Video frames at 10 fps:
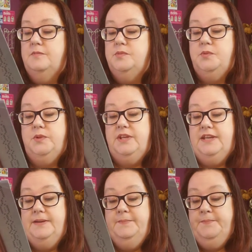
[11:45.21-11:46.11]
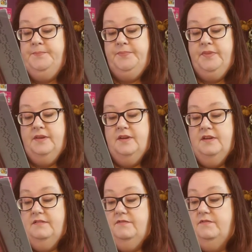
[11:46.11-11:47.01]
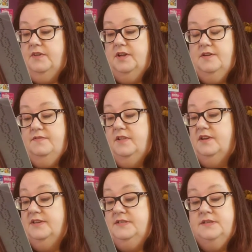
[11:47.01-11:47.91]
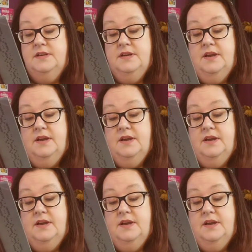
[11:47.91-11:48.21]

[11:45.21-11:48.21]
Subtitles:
Moulin floss.